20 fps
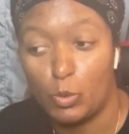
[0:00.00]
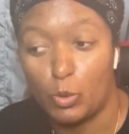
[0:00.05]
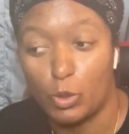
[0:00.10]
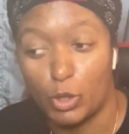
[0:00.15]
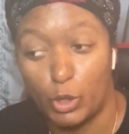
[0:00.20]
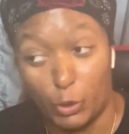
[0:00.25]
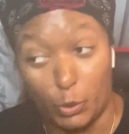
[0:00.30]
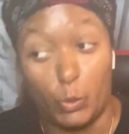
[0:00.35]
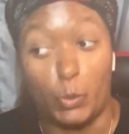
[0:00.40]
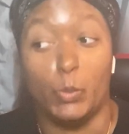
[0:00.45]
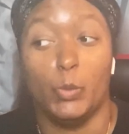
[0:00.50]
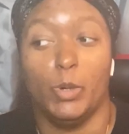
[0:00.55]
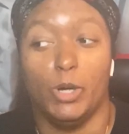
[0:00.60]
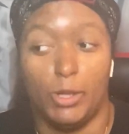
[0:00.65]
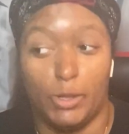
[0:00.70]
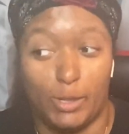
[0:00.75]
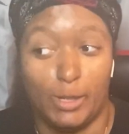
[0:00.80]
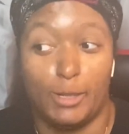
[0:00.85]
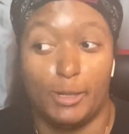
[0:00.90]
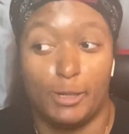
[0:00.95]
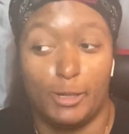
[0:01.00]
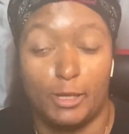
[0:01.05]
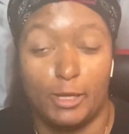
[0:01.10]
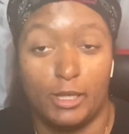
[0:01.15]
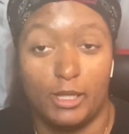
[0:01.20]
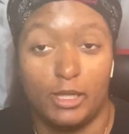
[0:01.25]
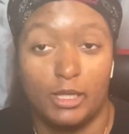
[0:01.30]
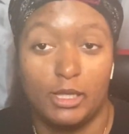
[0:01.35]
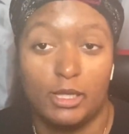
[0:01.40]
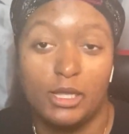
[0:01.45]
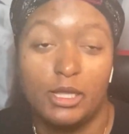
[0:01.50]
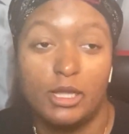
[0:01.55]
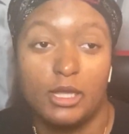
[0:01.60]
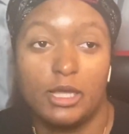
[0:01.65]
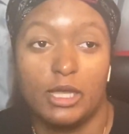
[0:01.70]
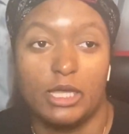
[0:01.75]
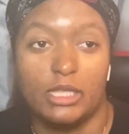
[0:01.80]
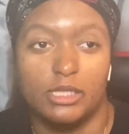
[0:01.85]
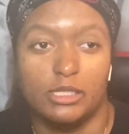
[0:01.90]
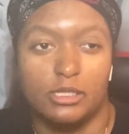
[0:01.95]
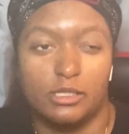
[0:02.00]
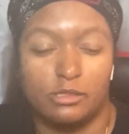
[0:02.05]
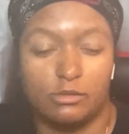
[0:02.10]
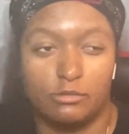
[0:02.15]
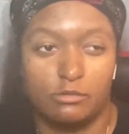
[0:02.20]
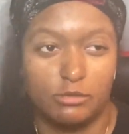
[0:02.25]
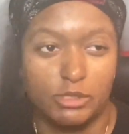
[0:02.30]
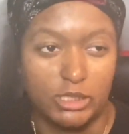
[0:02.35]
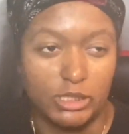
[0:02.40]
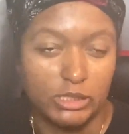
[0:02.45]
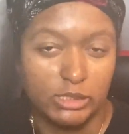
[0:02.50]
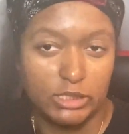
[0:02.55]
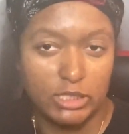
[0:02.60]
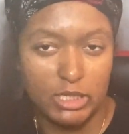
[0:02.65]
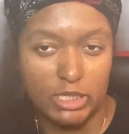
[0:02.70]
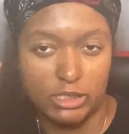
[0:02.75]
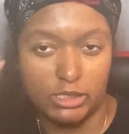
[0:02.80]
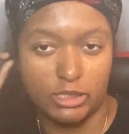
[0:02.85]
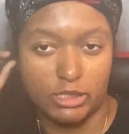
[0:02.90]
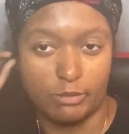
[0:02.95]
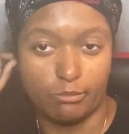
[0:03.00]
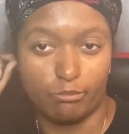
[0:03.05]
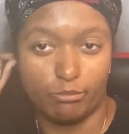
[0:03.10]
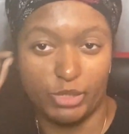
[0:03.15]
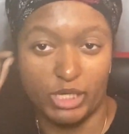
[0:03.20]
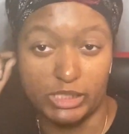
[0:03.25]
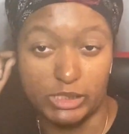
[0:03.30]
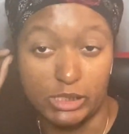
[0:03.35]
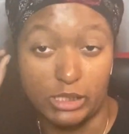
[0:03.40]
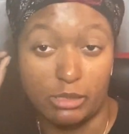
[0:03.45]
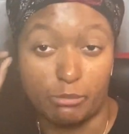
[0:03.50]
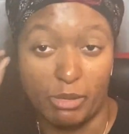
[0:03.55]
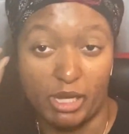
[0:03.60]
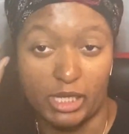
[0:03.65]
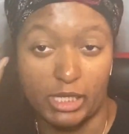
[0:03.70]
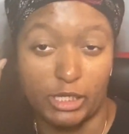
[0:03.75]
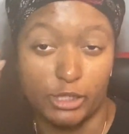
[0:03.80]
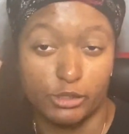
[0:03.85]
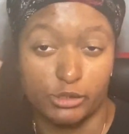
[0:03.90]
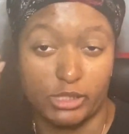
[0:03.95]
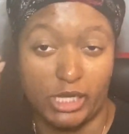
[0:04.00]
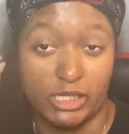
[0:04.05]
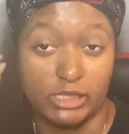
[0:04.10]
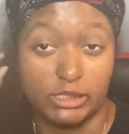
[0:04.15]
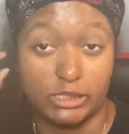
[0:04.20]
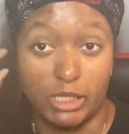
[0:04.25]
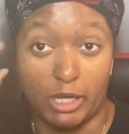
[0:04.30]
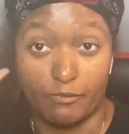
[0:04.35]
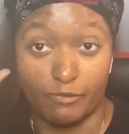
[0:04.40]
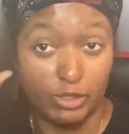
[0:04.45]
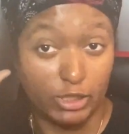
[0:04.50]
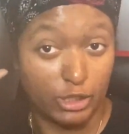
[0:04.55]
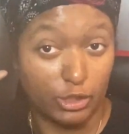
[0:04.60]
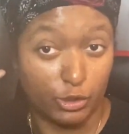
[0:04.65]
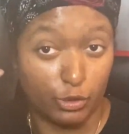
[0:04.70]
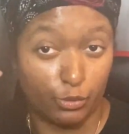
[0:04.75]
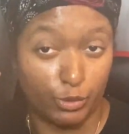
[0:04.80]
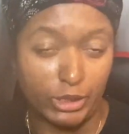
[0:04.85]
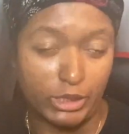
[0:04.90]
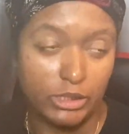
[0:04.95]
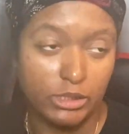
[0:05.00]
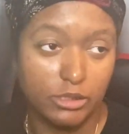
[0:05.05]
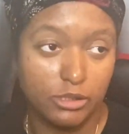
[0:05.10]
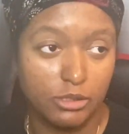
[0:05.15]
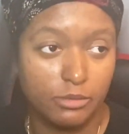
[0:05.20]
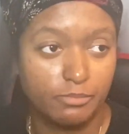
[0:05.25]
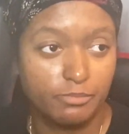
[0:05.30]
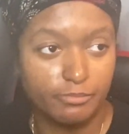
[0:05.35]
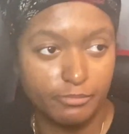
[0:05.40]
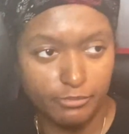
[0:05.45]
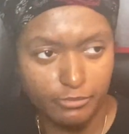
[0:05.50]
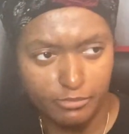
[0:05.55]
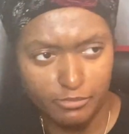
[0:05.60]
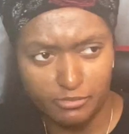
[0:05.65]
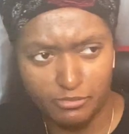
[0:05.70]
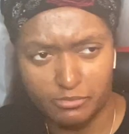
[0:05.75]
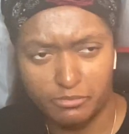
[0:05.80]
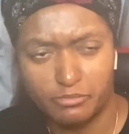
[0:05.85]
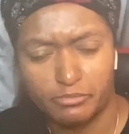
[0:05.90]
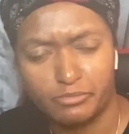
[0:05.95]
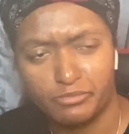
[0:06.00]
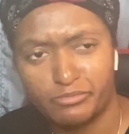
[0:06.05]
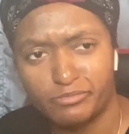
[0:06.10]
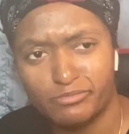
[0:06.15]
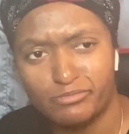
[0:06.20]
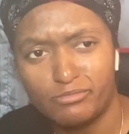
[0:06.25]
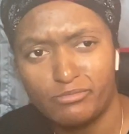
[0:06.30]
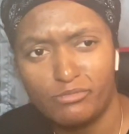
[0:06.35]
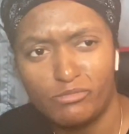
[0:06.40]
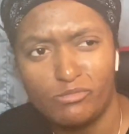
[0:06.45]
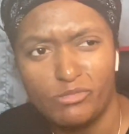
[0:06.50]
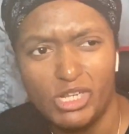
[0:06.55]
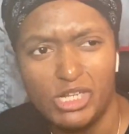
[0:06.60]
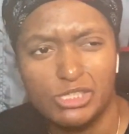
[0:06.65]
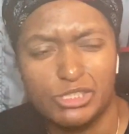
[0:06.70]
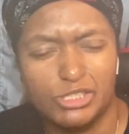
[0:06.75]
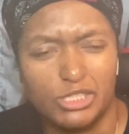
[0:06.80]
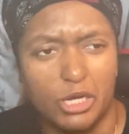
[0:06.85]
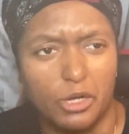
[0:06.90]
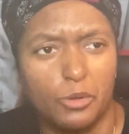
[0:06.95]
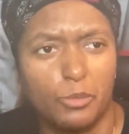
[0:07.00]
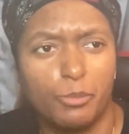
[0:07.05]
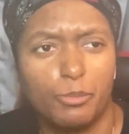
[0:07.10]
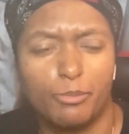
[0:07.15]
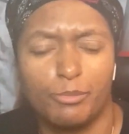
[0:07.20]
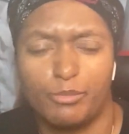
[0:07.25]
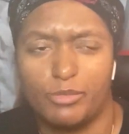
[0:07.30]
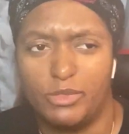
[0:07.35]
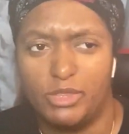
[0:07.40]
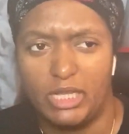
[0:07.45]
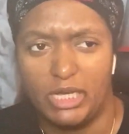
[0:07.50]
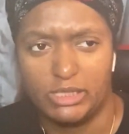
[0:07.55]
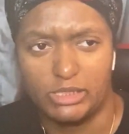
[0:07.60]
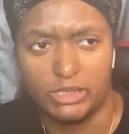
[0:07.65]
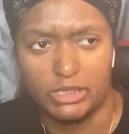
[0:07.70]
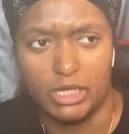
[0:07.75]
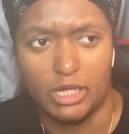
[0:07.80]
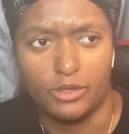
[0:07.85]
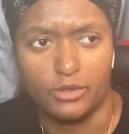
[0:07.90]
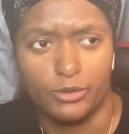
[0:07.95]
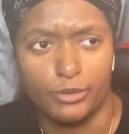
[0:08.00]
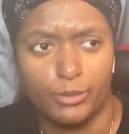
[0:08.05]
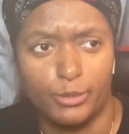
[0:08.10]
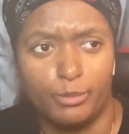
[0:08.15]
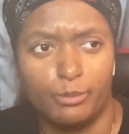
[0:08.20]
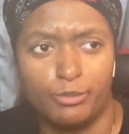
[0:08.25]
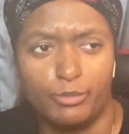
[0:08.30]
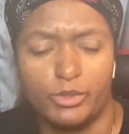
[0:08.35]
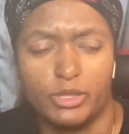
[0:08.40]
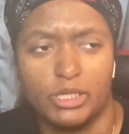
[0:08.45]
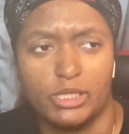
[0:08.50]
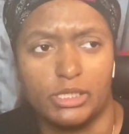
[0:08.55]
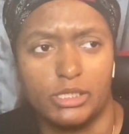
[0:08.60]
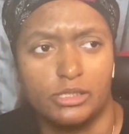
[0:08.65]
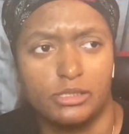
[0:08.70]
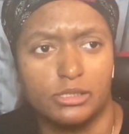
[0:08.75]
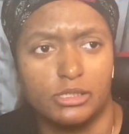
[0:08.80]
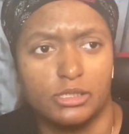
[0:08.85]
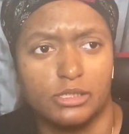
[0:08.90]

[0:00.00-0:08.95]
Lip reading: Cool. And the intense and buzzing in my ears has definitely increased. So that's another thing.